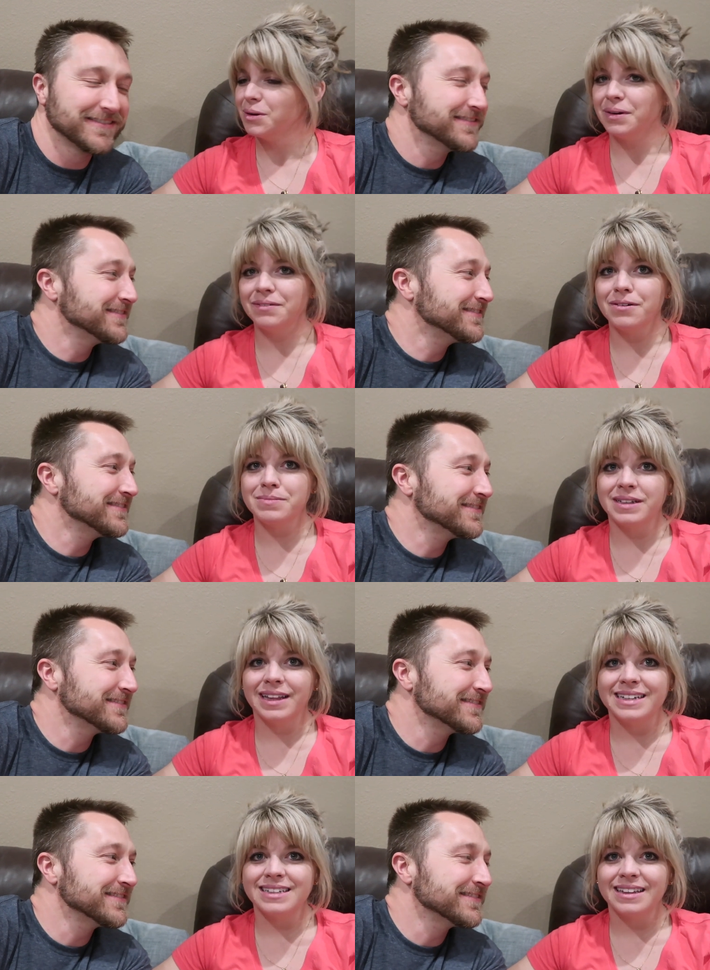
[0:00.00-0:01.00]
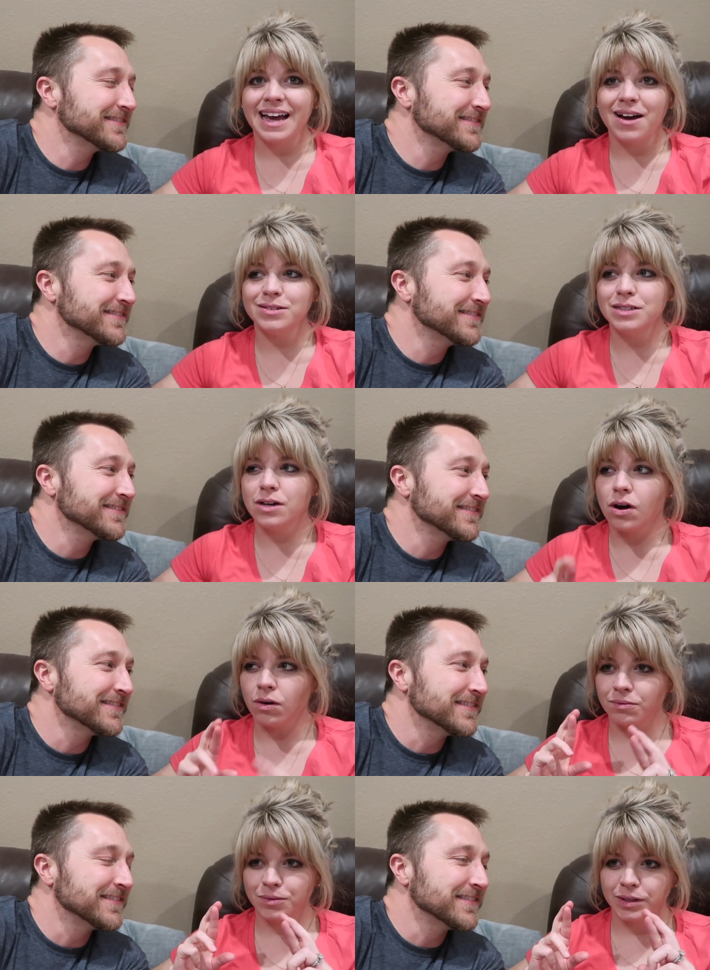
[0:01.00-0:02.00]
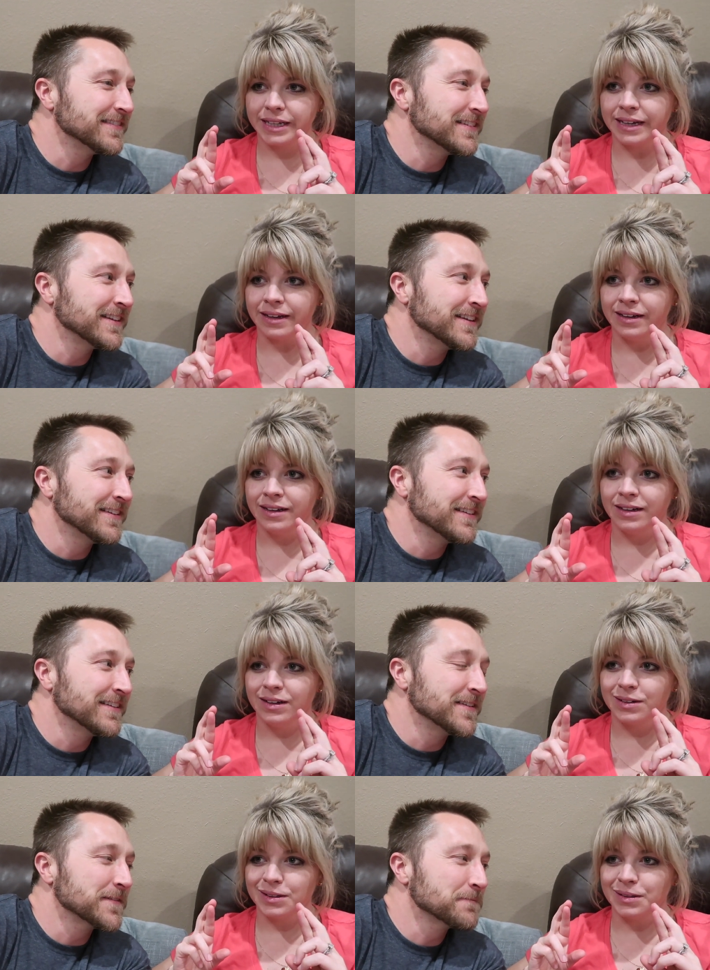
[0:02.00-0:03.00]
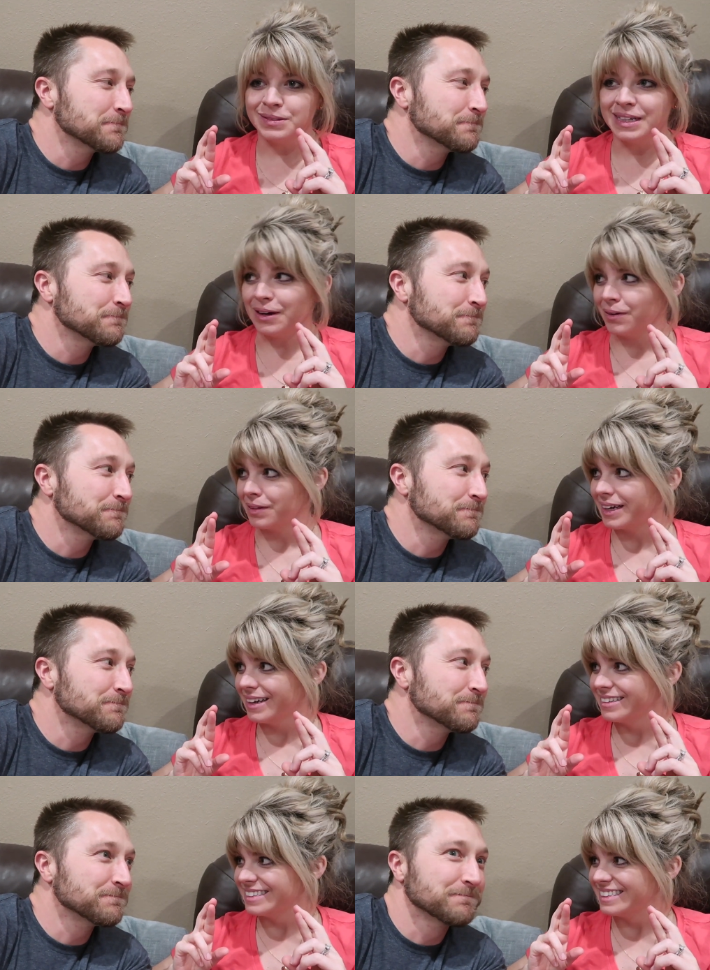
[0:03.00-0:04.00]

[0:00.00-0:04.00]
Speaker 1: We went from delays on the house to hopefully closing early.